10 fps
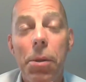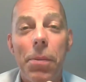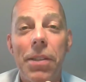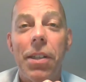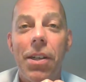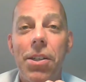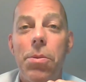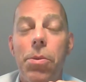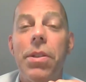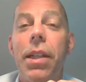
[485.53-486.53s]

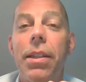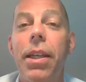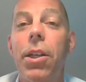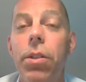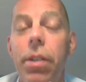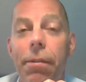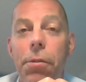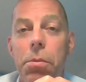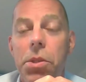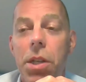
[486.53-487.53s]
customer that they couldn't get for
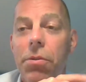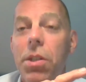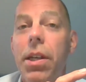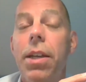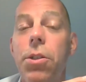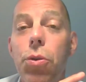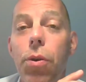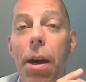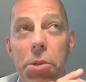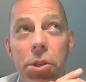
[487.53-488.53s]
themselves, and they had two
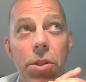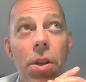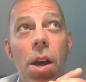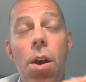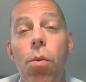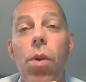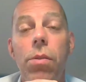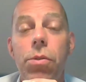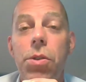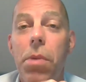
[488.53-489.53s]
options. One
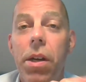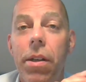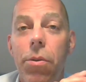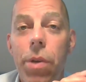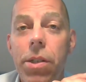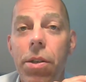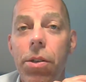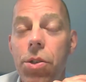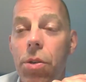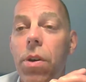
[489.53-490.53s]
was market
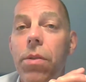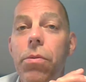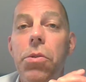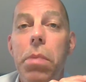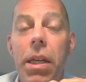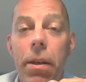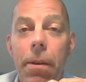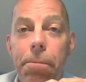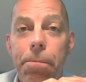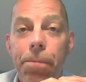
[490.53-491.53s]
research, and one was me.
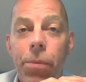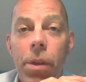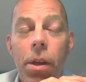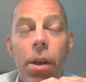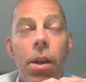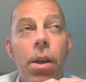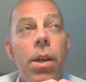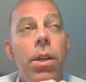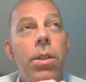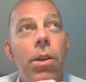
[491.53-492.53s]

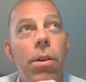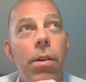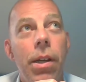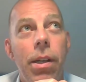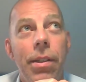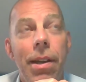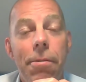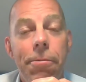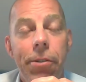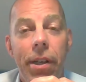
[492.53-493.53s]
So, and I'll never
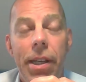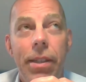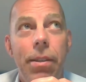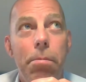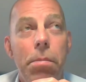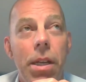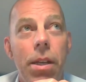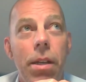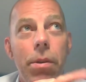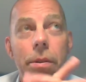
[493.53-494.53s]
forget the
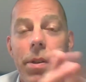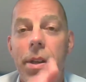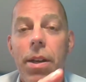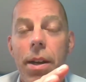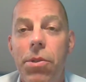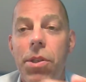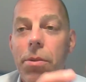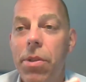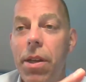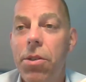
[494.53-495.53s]
meeting. We were there. I was there
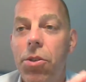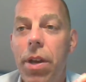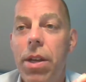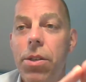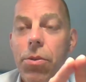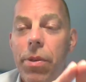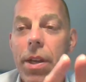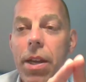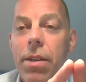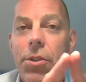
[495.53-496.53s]
with a strategy, with a
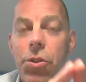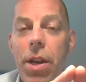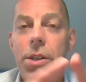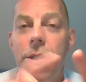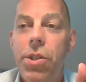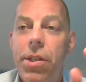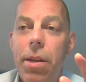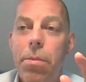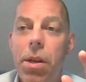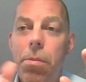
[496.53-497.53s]
head of a strategy
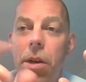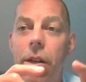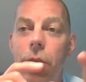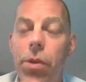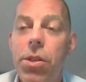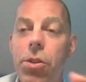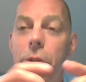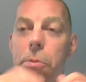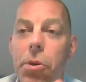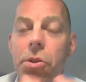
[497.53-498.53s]
team, and a market research
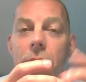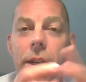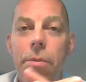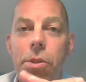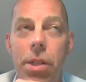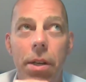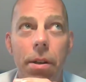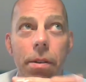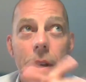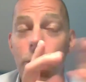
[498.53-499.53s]
person. I was there,
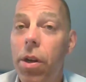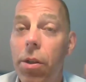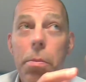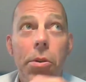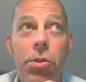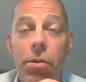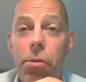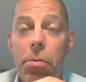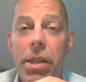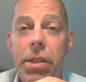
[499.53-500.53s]
and one other person from
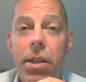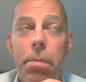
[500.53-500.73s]
my team.